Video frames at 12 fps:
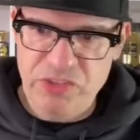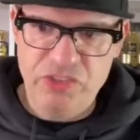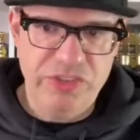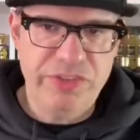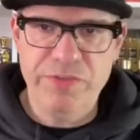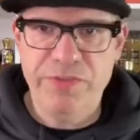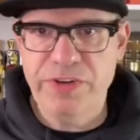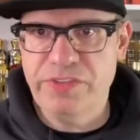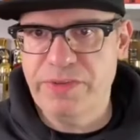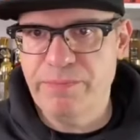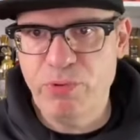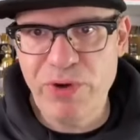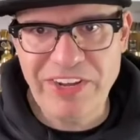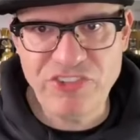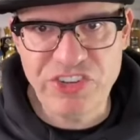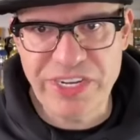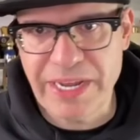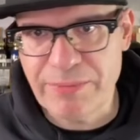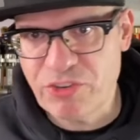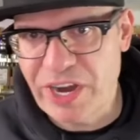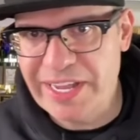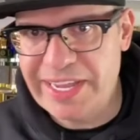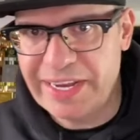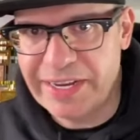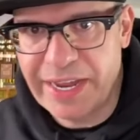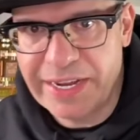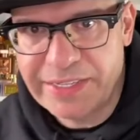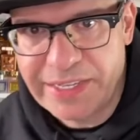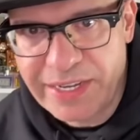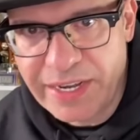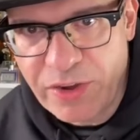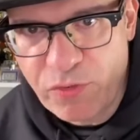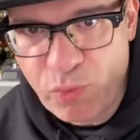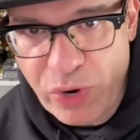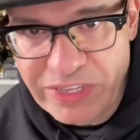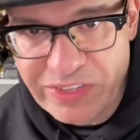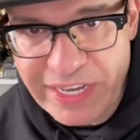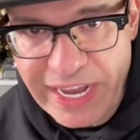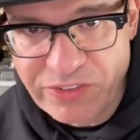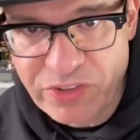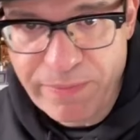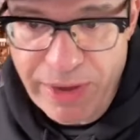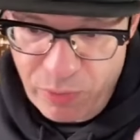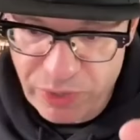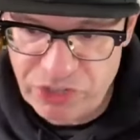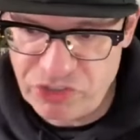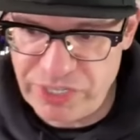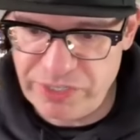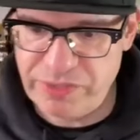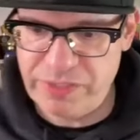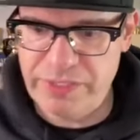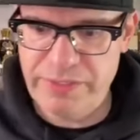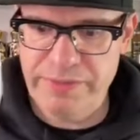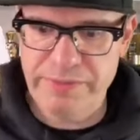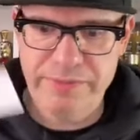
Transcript: this is just a first impression, I'm trying to get an idea of what's next on my wish list.